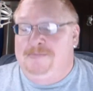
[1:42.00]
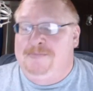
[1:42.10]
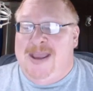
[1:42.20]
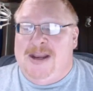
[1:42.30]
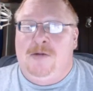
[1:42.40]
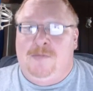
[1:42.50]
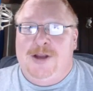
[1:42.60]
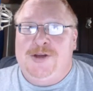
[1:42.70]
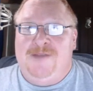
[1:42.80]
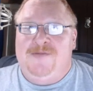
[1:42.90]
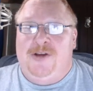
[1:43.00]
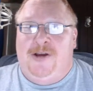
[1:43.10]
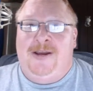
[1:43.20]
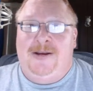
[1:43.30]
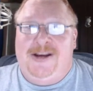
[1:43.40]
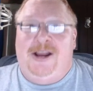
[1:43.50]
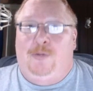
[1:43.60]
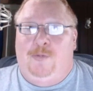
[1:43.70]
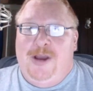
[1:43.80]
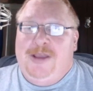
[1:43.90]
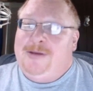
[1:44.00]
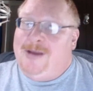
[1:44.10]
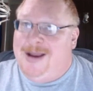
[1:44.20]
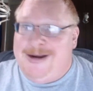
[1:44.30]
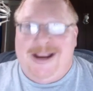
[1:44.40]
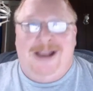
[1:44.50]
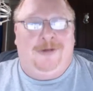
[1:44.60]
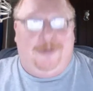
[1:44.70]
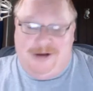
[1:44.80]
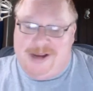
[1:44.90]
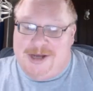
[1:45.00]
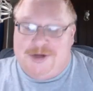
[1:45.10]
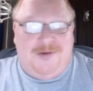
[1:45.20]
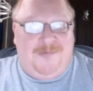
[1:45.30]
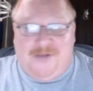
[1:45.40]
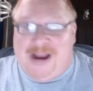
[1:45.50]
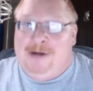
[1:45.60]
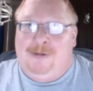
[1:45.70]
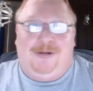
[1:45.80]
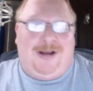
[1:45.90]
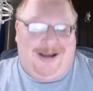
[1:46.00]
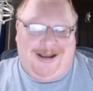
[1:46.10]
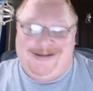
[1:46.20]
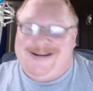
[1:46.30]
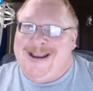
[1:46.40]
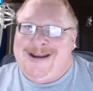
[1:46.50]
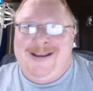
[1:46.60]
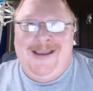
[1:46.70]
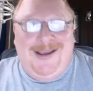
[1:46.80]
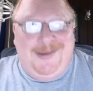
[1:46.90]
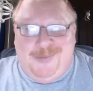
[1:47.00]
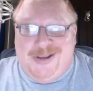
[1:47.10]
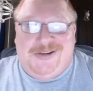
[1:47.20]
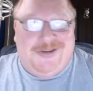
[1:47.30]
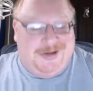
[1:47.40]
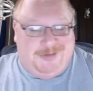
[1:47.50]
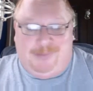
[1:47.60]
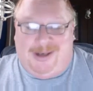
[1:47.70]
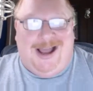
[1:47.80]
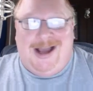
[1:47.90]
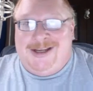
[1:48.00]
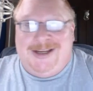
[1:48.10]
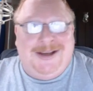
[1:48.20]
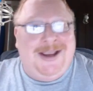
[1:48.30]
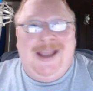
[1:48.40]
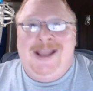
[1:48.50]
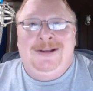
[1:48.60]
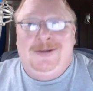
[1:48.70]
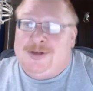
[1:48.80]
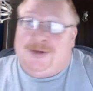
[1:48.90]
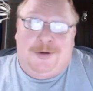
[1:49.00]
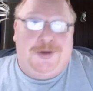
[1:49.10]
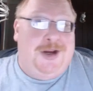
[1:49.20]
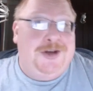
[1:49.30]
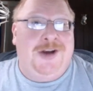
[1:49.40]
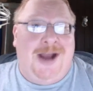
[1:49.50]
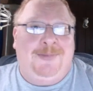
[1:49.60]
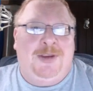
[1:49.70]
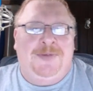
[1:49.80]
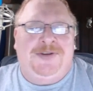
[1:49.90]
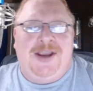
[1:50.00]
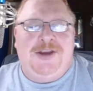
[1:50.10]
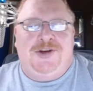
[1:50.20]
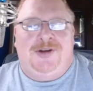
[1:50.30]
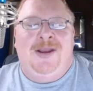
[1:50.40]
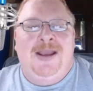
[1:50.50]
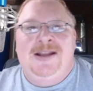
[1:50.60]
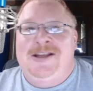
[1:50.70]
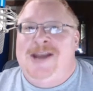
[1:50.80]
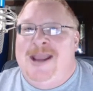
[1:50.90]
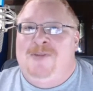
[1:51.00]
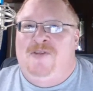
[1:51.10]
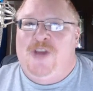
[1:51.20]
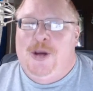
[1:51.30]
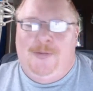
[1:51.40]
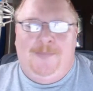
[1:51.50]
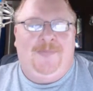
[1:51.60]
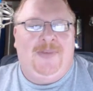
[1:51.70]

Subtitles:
many of which have dealt with content creation, viral content, business blogging, and search engine optimization, to name a few.